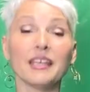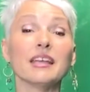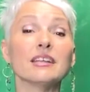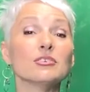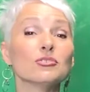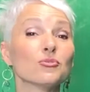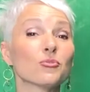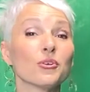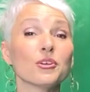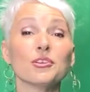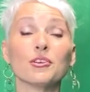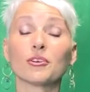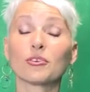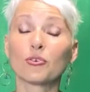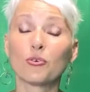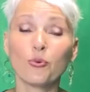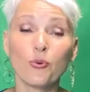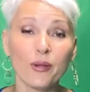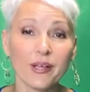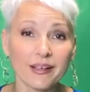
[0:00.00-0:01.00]
enjoy your
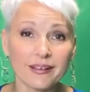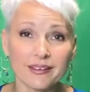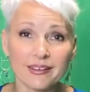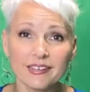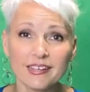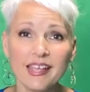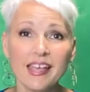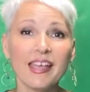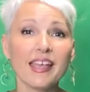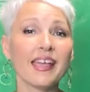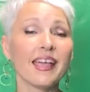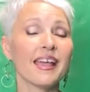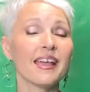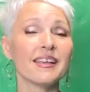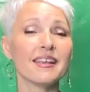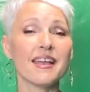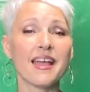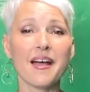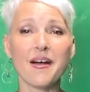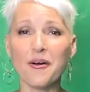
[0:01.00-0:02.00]
quick
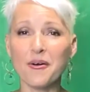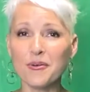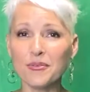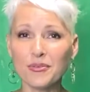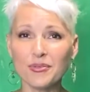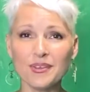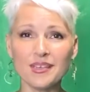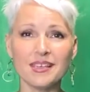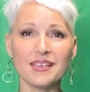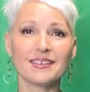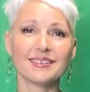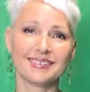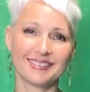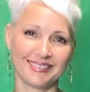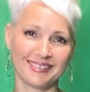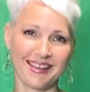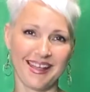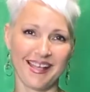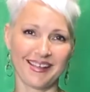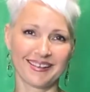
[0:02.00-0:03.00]
and healthy
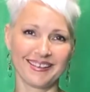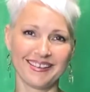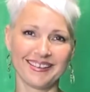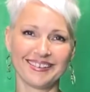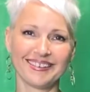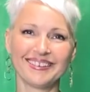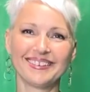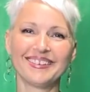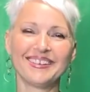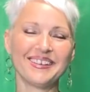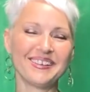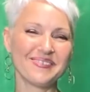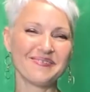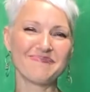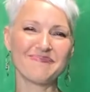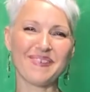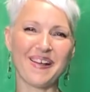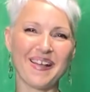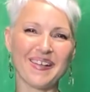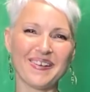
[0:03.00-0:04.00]
snacking.
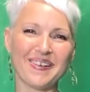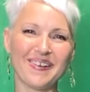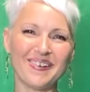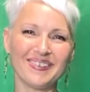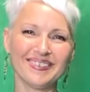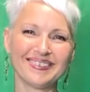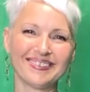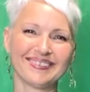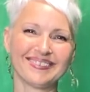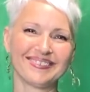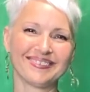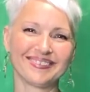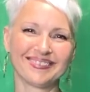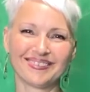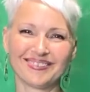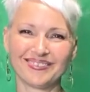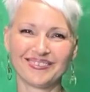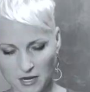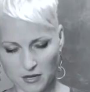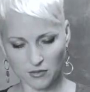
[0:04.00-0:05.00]
Bye, y'all.
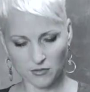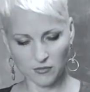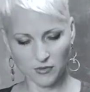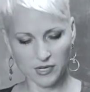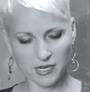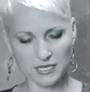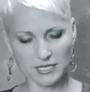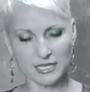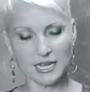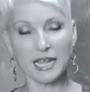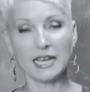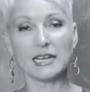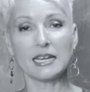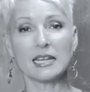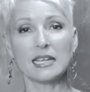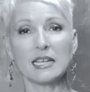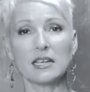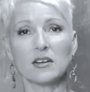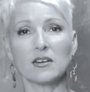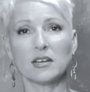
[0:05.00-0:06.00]
Threes, and
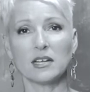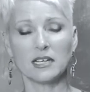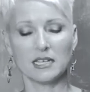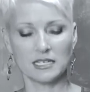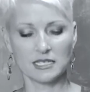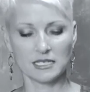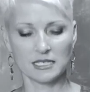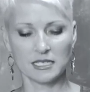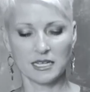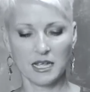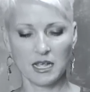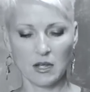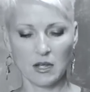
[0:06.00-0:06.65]
here is